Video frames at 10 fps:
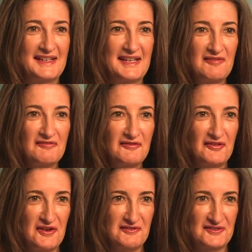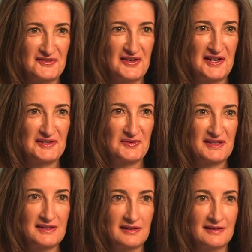Give referrals via
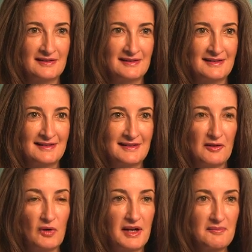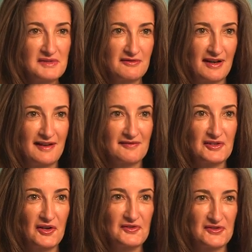Twitter. What comes around
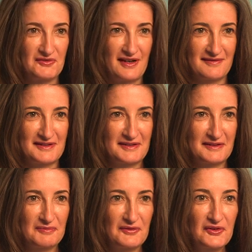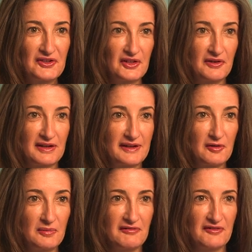goes around. Before you know it, they'll
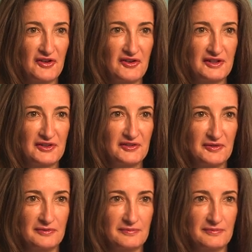be referring you.